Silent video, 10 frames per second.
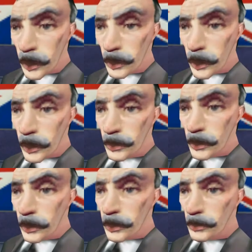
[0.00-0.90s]
Your
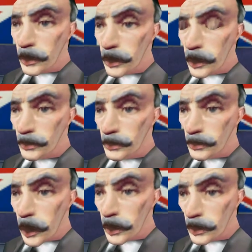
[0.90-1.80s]
inadequacy is
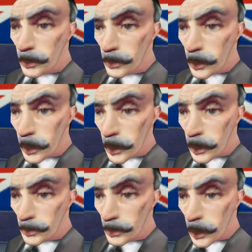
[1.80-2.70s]
matched only
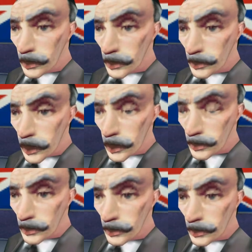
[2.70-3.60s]
by your
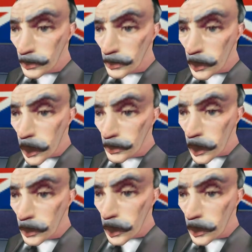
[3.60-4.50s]
impertinence.
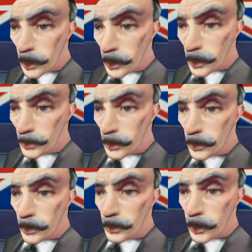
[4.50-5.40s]
If you find my manners
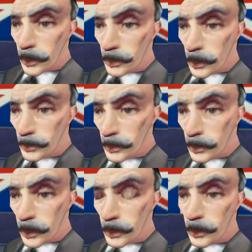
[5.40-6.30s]
offensive, I
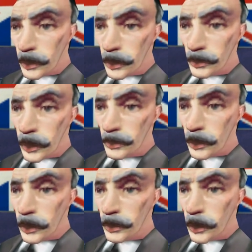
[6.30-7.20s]
suggest you find a line
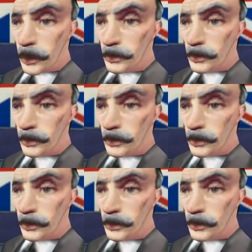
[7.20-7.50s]
of work more